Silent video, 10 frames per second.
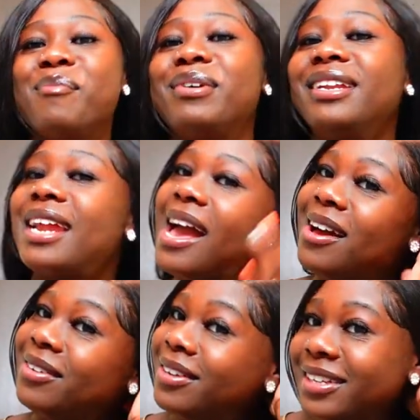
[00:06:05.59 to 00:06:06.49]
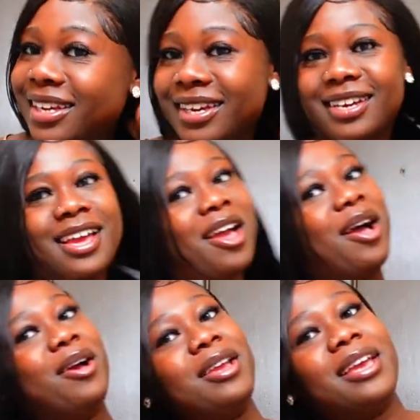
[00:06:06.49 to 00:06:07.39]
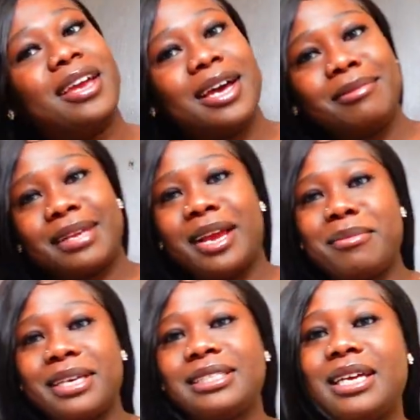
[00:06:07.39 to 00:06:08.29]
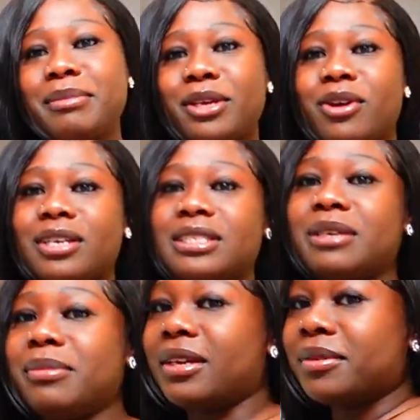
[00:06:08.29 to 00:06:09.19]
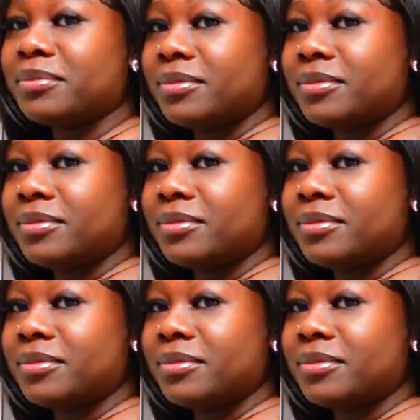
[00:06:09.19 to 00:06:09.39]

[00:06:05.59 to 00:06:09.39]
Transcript: But now, yeah. Oh yeah, update on my stomach, y'all see me.